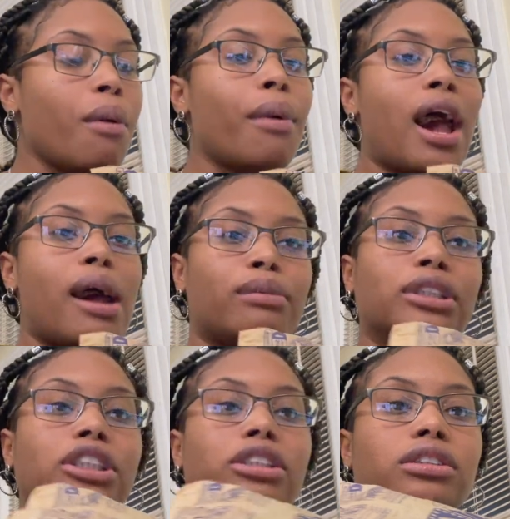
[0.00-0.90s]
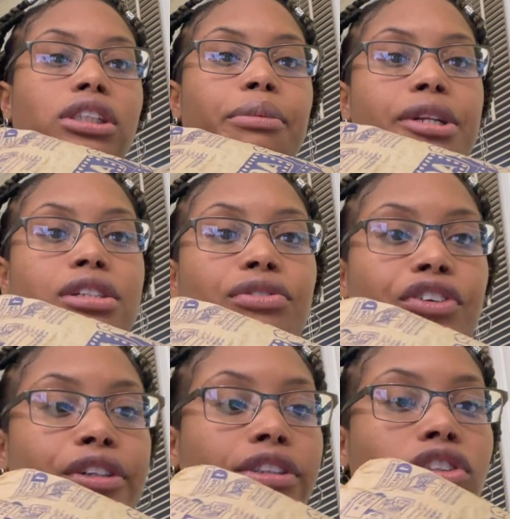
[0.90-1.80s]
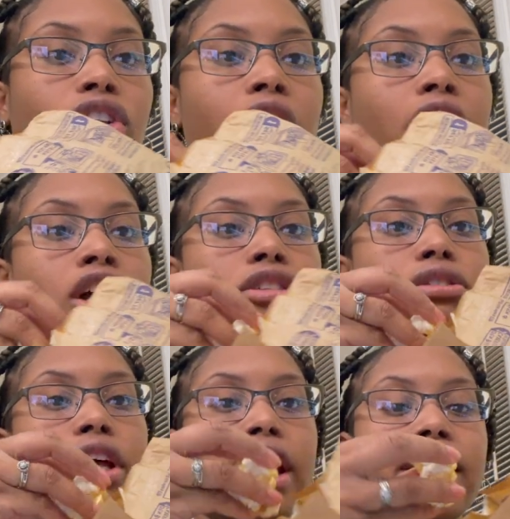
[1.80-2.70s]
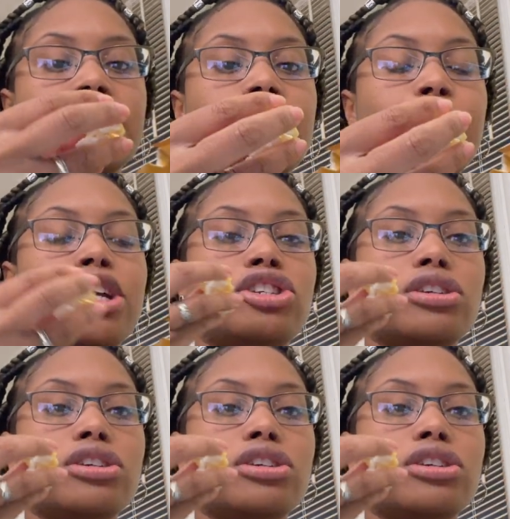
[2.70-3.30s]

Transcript: But I'm gonna eat some of this first so the ASMR